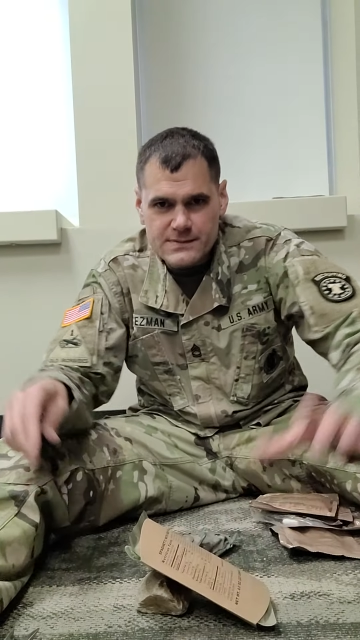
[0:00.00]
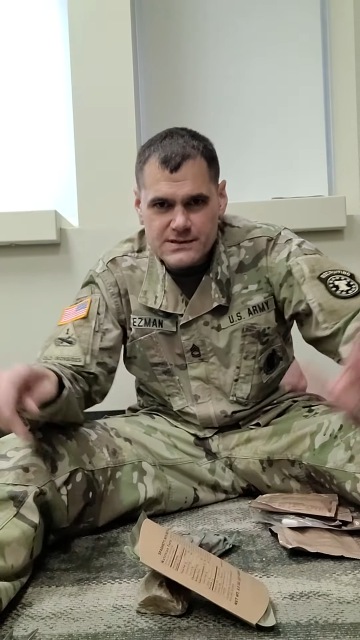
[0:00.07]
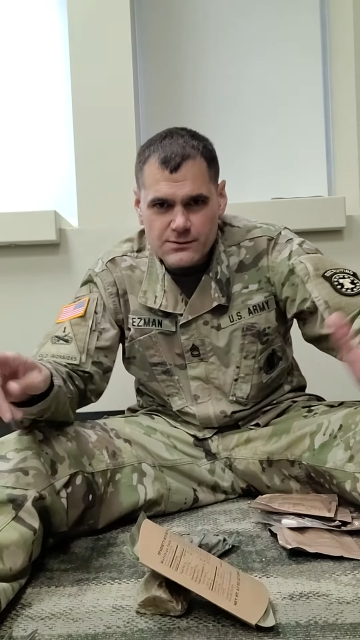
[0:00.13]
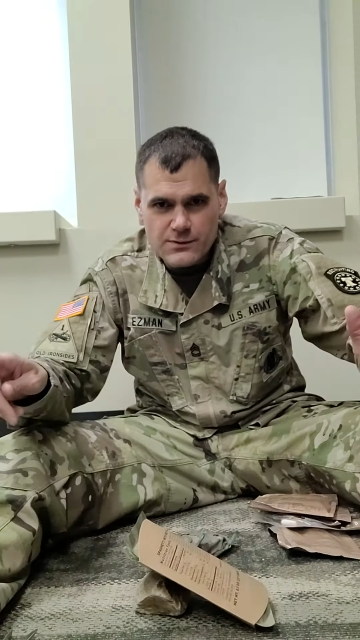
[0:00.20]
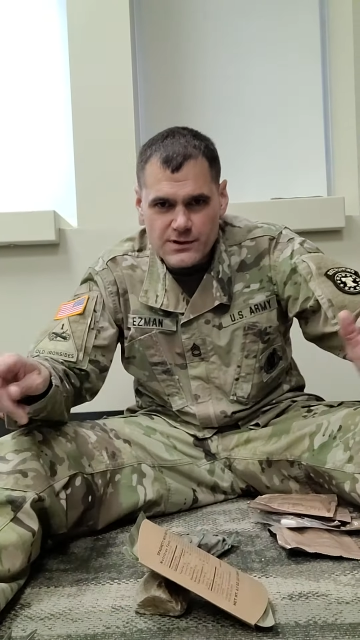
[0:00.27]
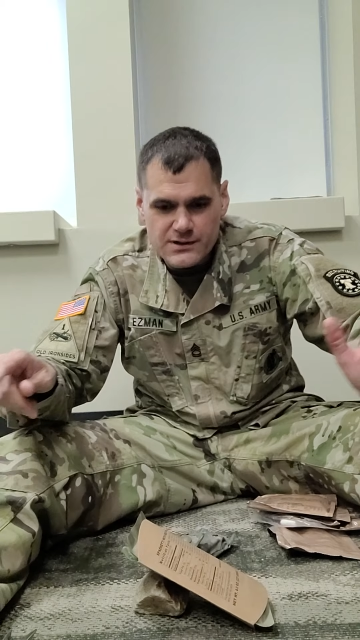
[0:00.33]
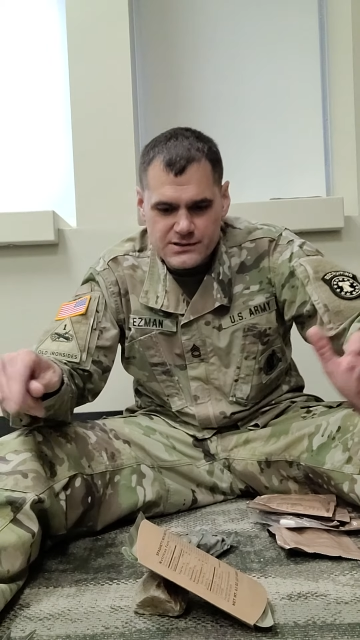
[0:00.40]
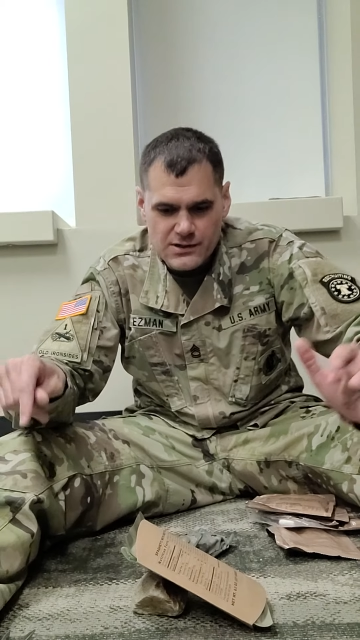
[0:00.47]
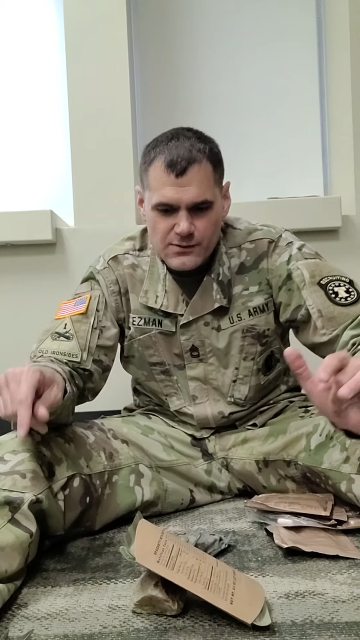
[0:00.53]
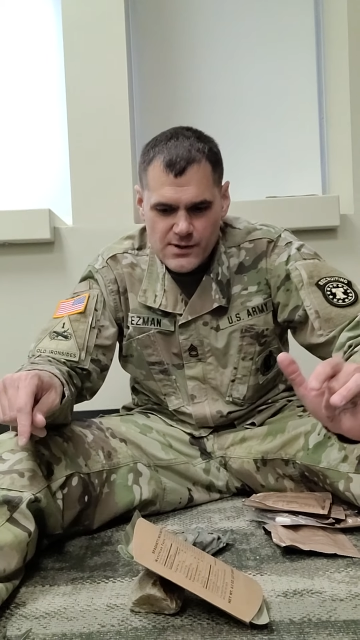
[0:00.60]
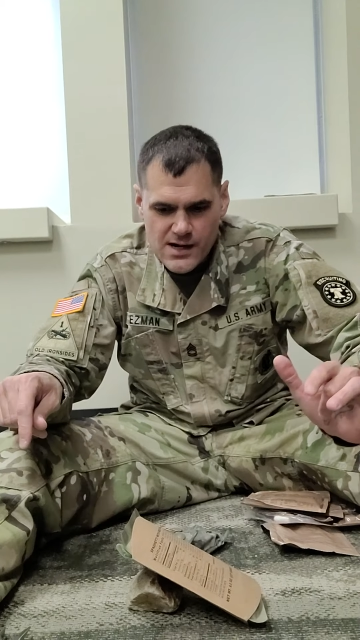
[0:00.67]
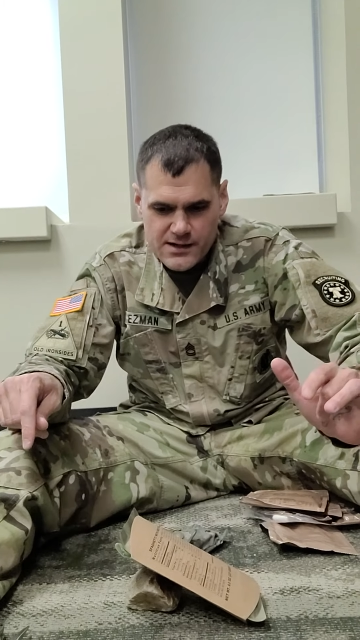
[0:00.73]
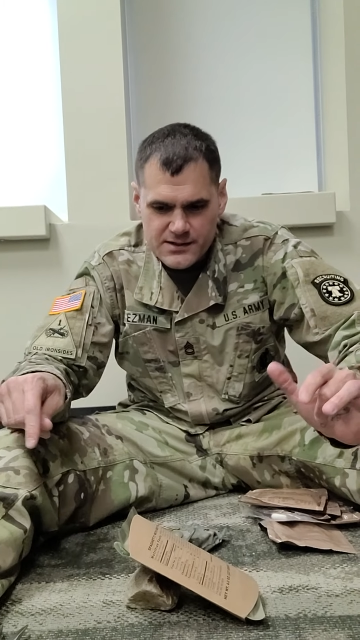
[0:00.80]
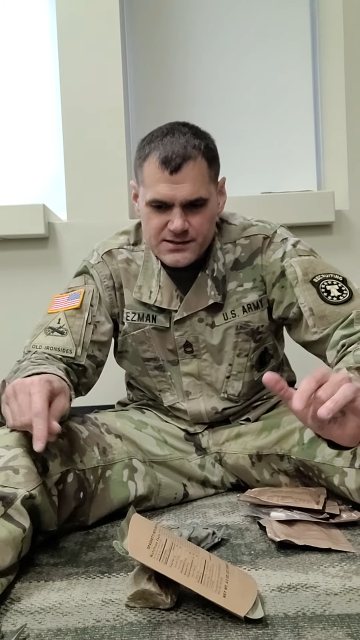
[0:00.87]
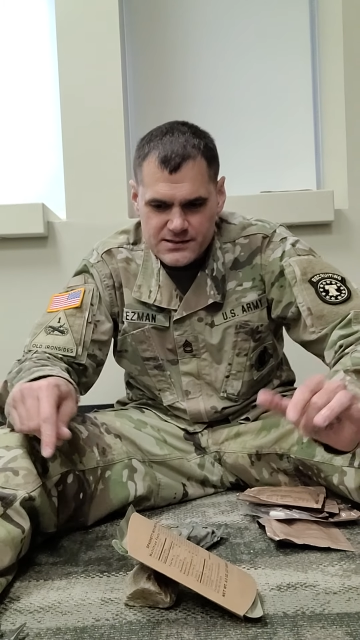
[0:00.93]
So there's our
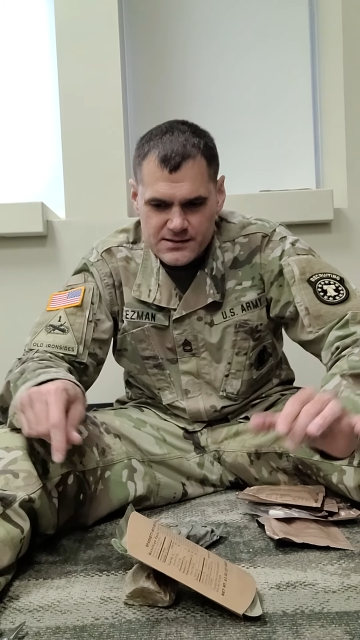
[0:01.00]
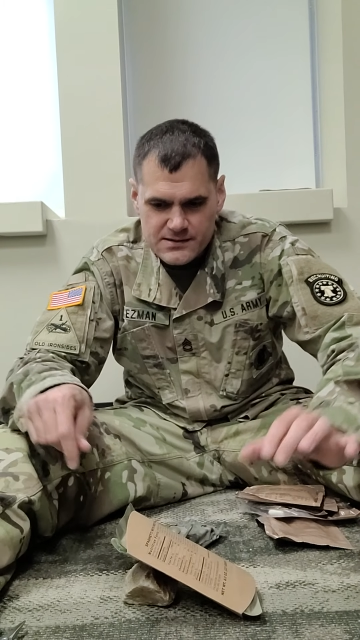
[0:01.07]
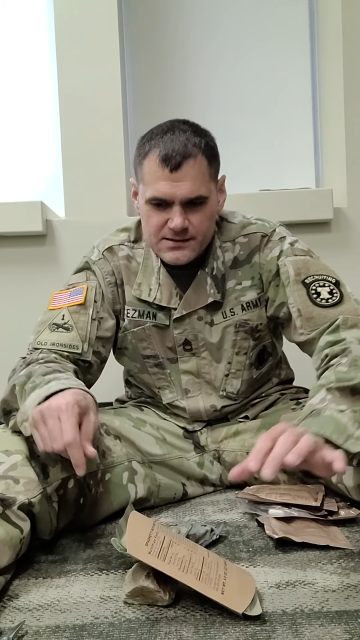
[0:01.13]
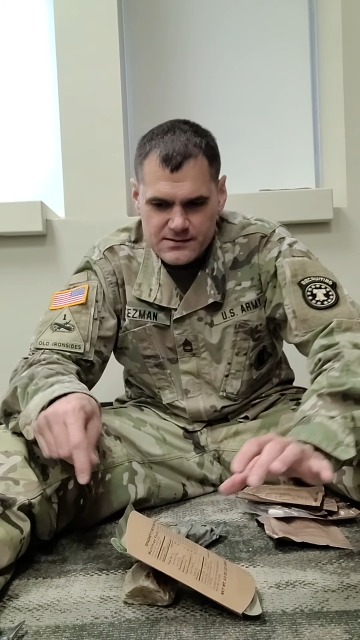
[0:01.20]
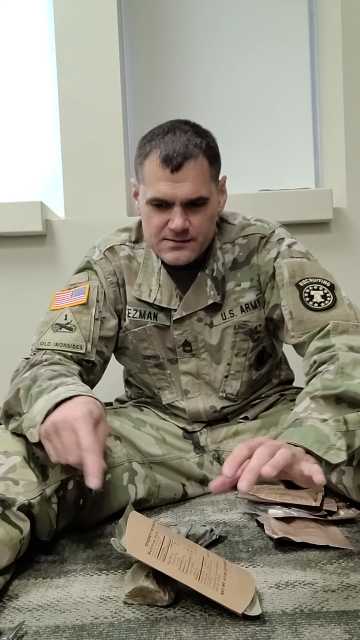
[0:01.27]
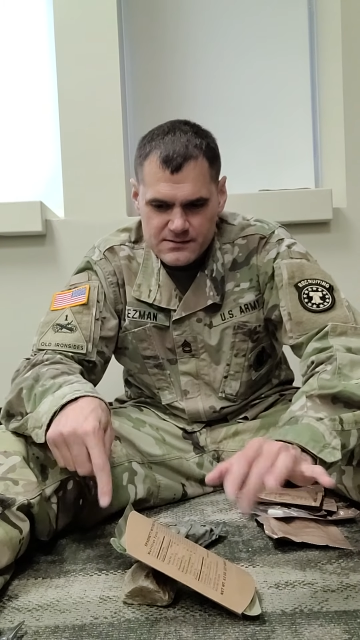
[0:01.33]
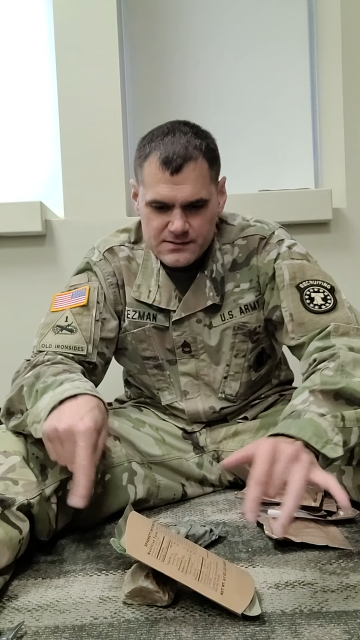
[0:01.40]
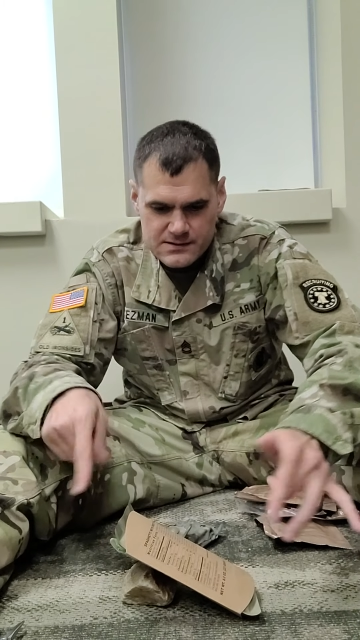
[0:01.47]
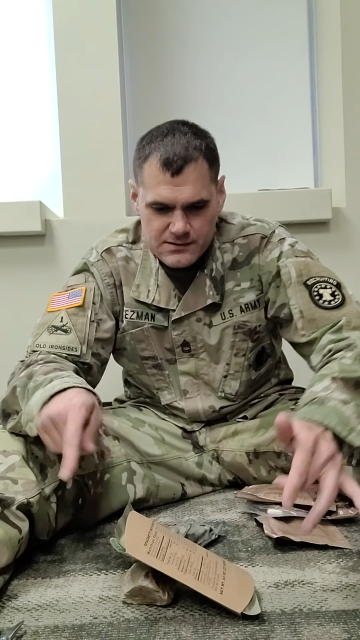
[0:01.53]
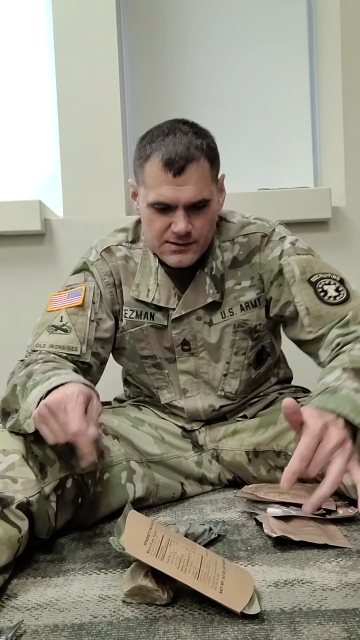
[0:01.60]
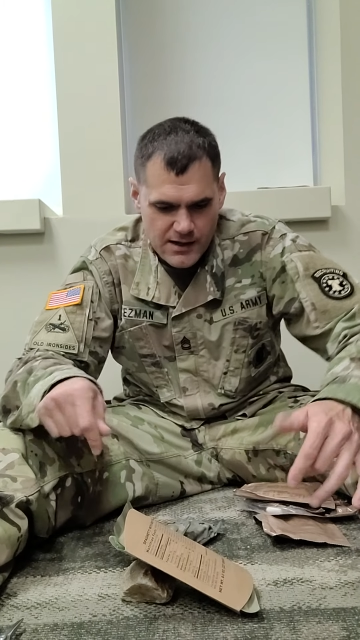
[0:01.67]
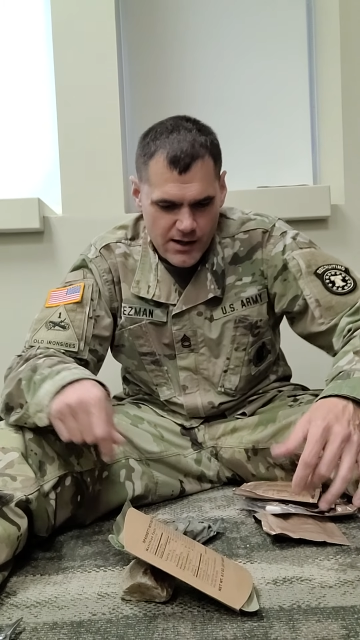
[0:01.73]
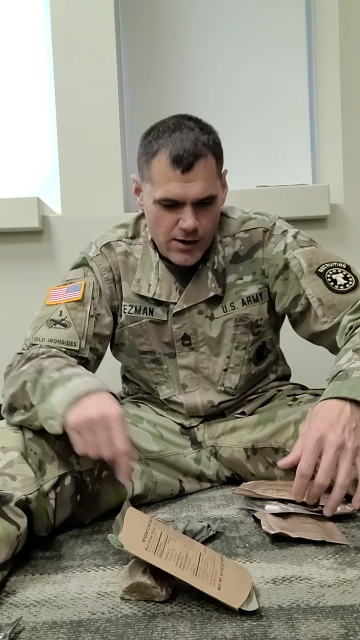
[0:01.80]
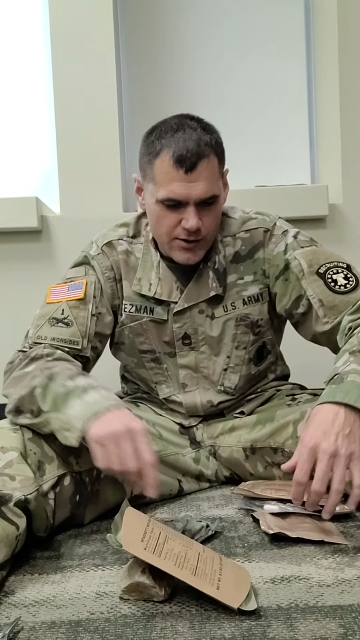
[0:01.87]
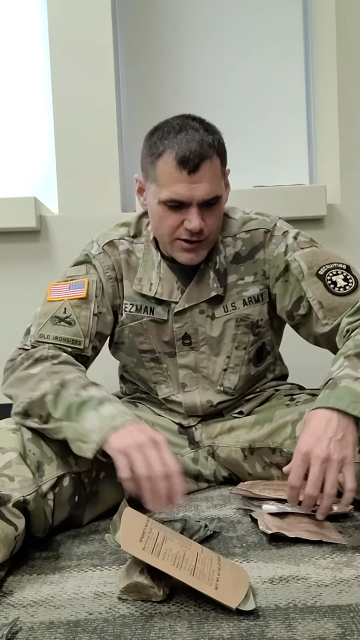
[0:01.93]
rock or something. Still
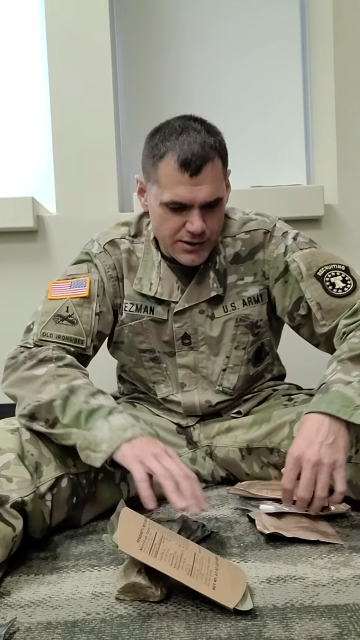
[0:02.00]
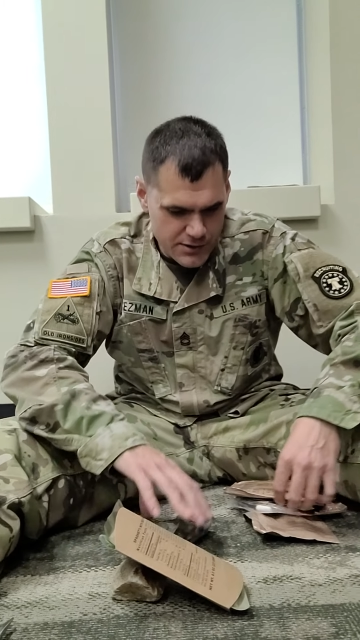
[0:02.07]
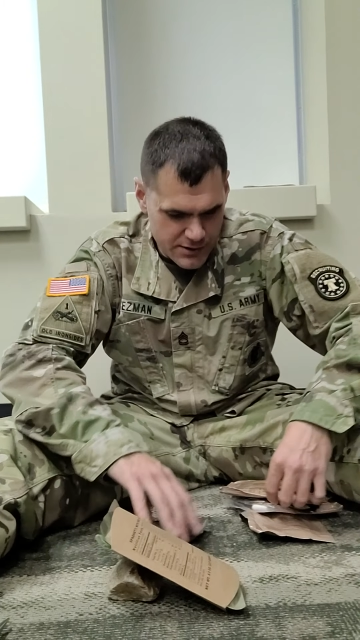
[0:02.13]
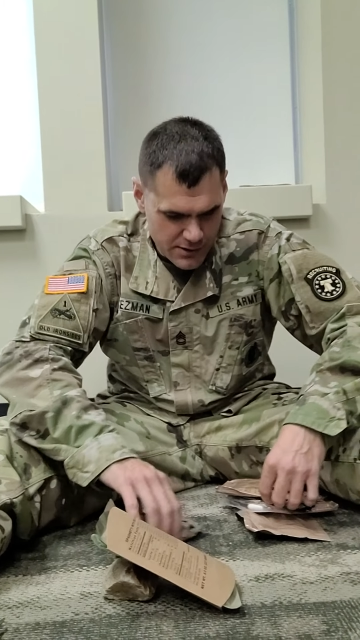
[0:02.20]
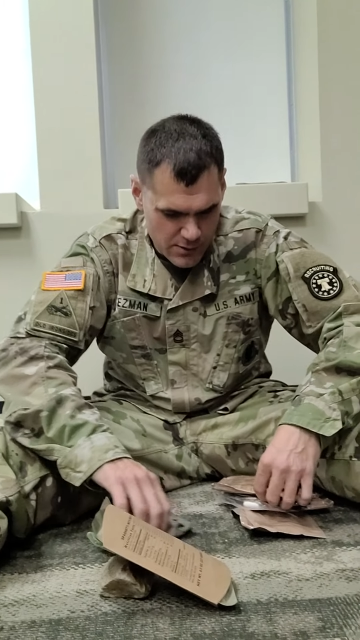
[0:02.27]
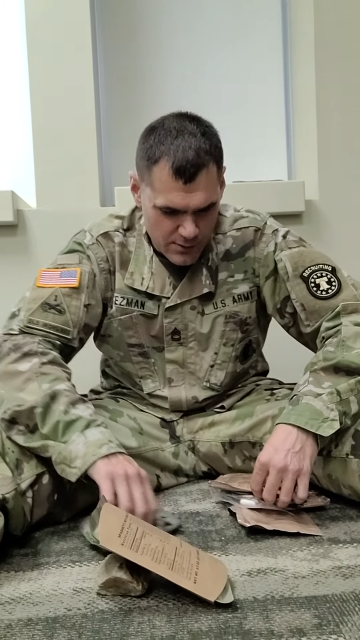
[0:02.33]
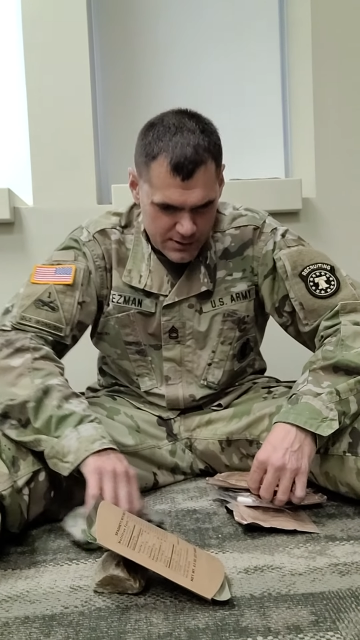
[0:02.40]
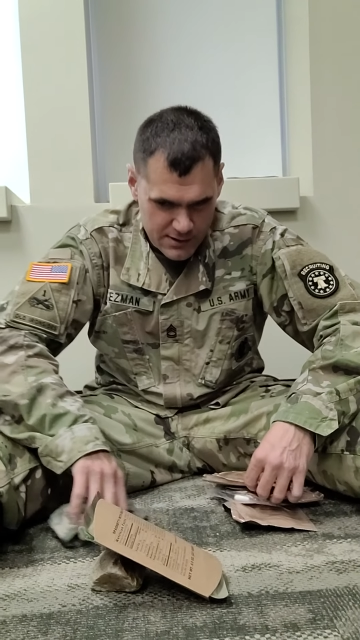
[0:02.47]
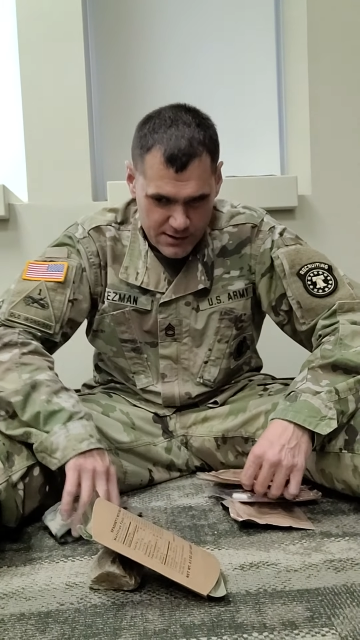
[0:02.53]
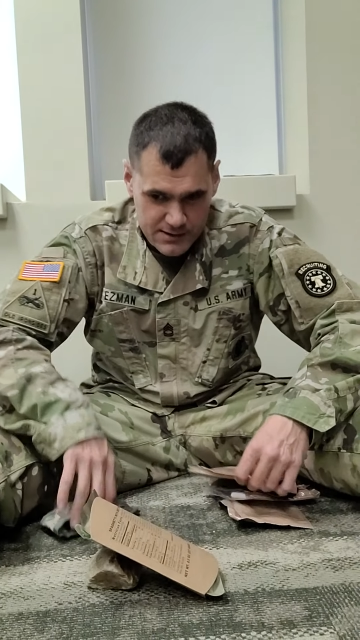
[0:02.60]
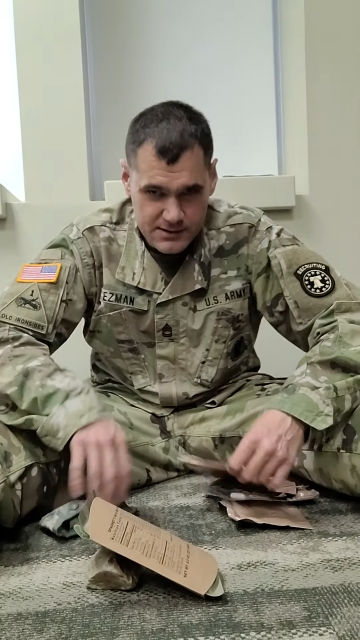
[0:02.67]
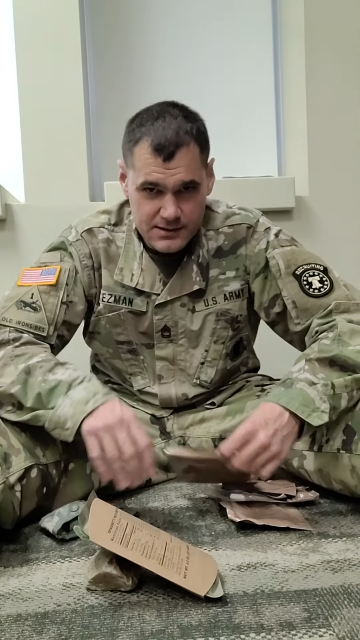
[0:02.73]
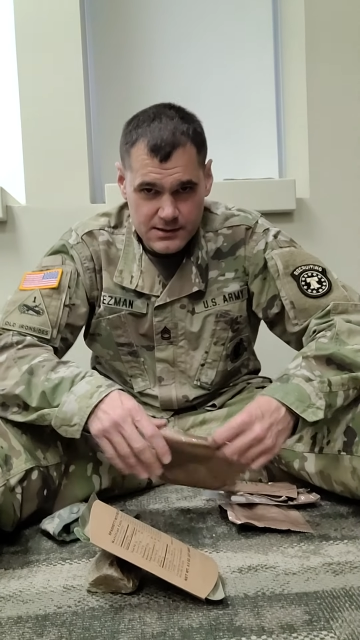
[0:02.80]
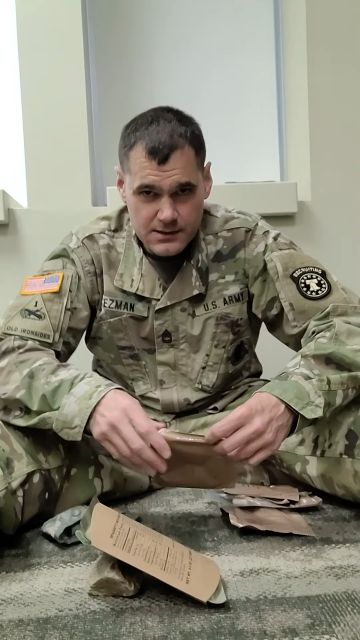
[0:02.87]
got our heater going on.